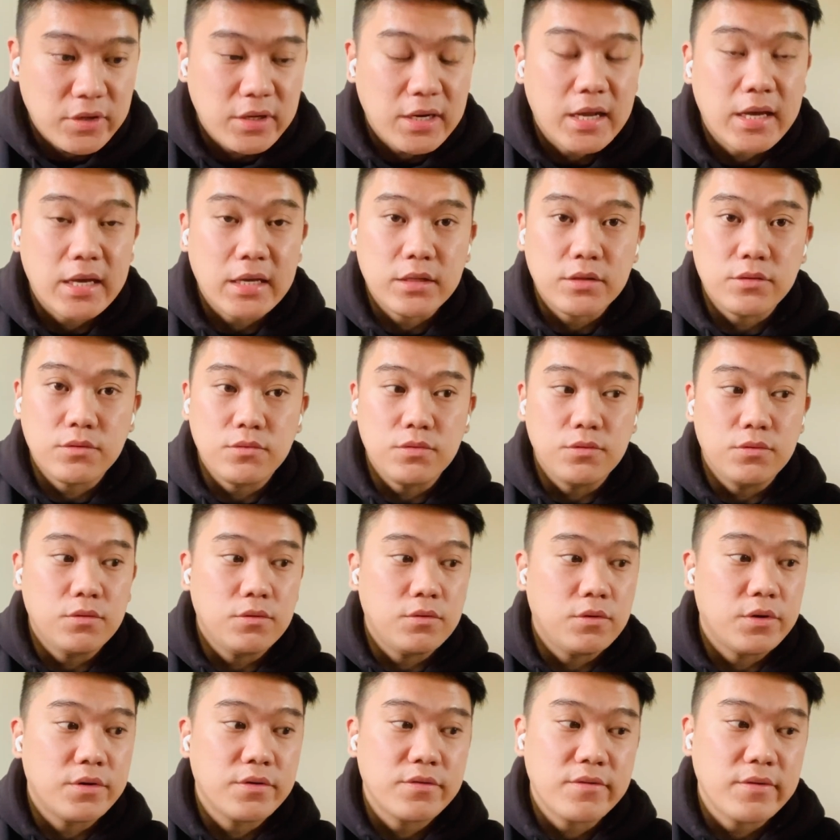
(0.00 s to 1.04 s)
like
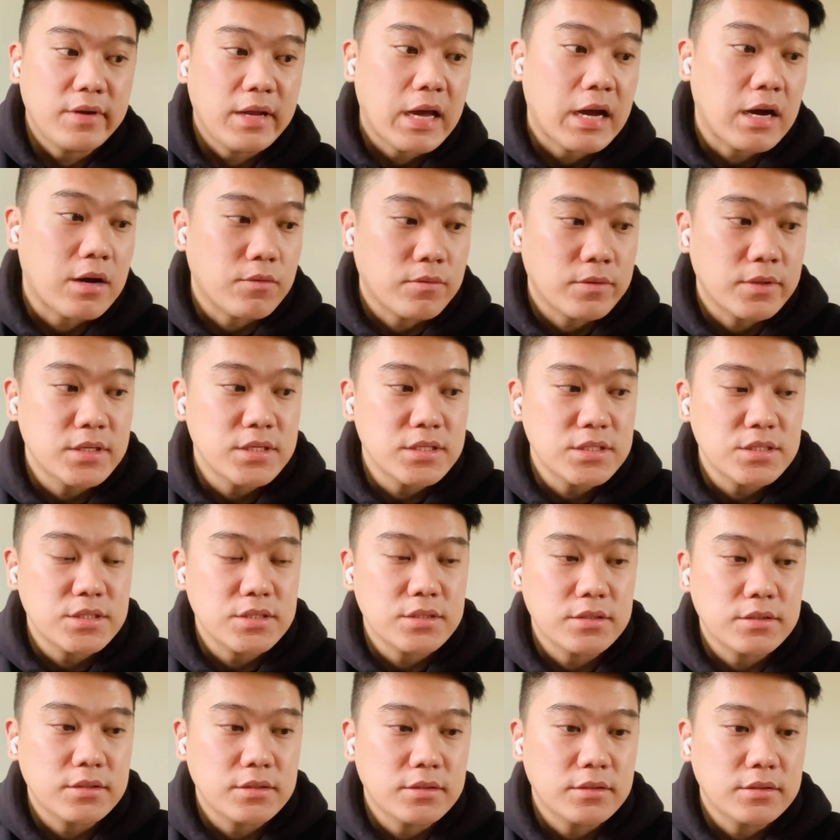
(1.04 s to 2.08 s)
2 or 3 hours,
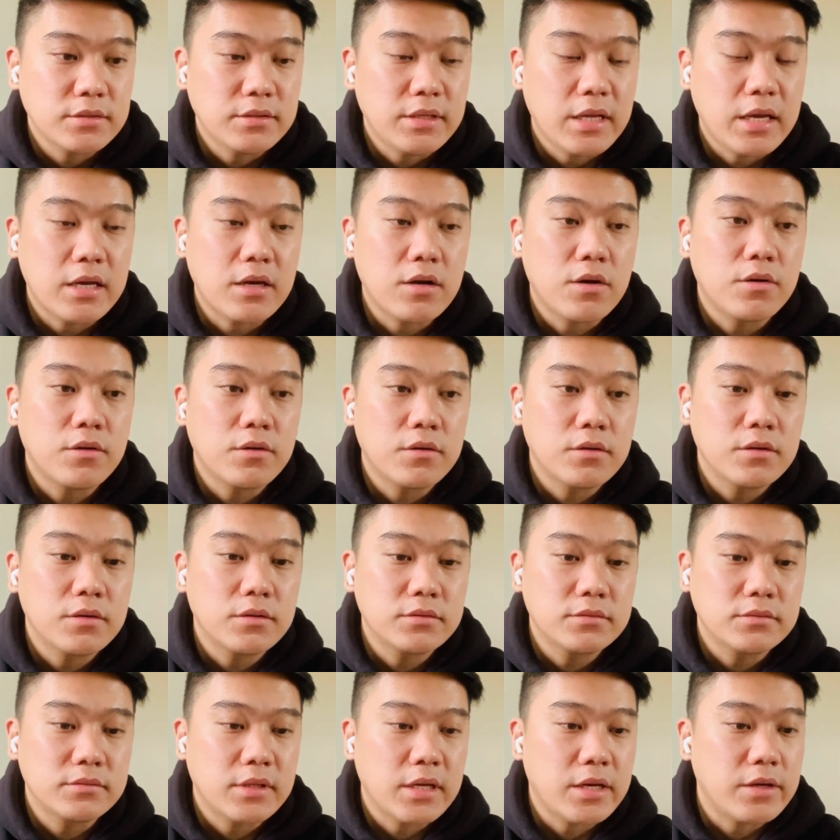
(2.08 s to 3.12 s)
they
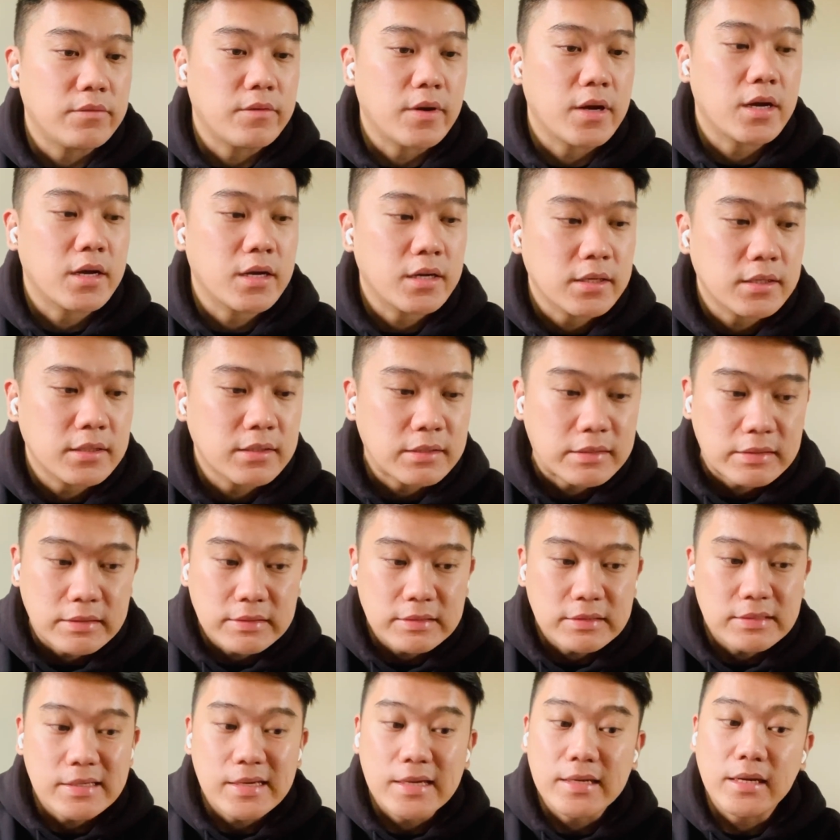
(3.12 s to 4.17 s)
called, they rang,
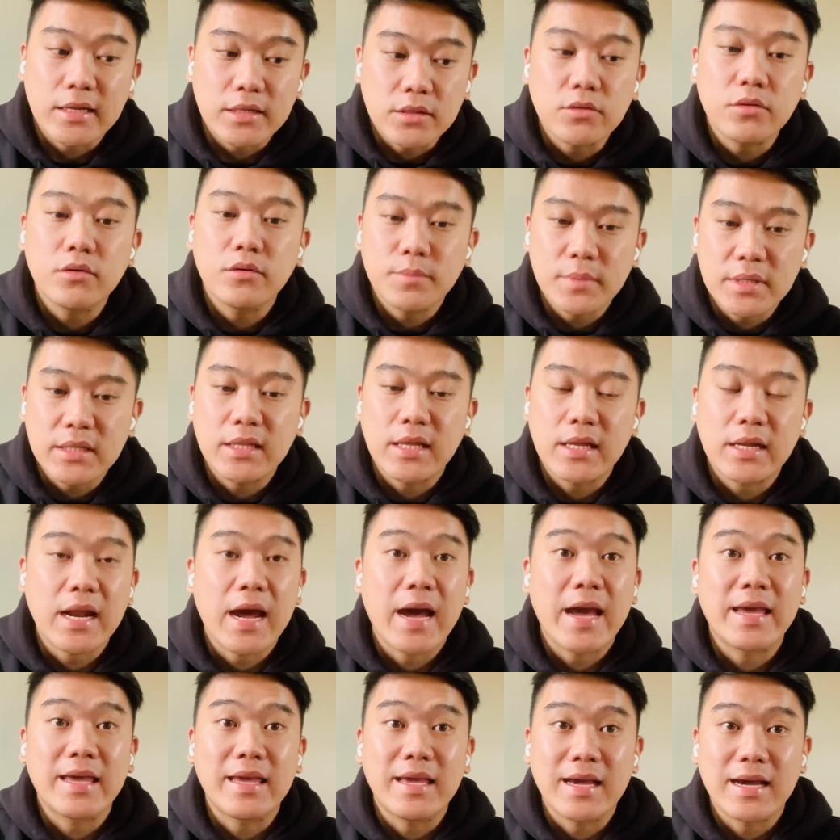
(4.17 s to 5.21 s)
and they told me that
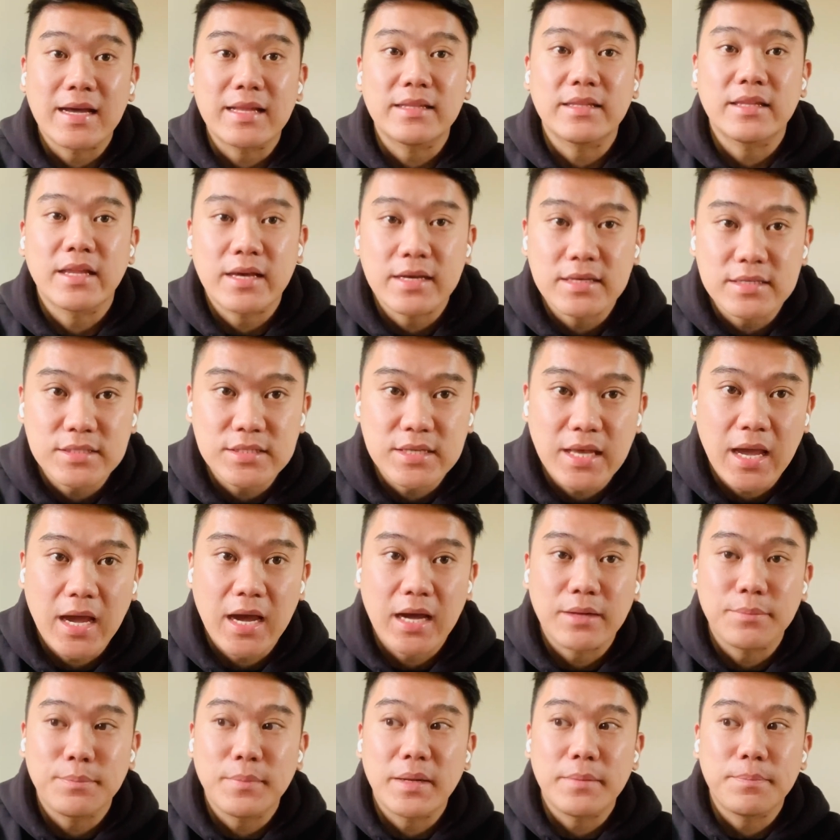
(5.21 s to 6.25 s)
I got the
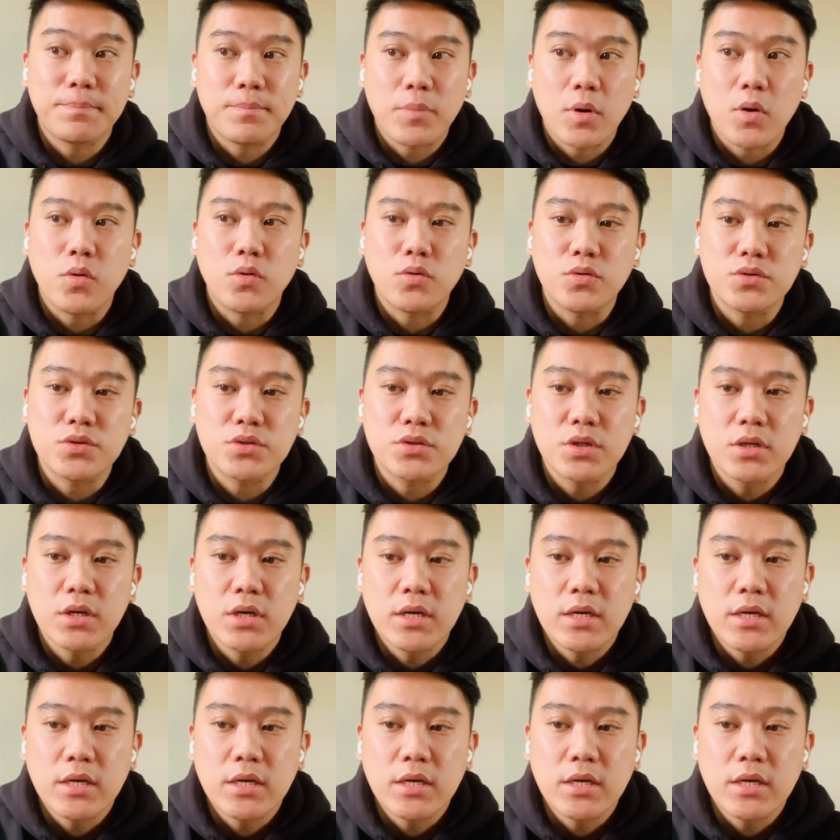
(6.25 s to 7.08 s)
secondment post.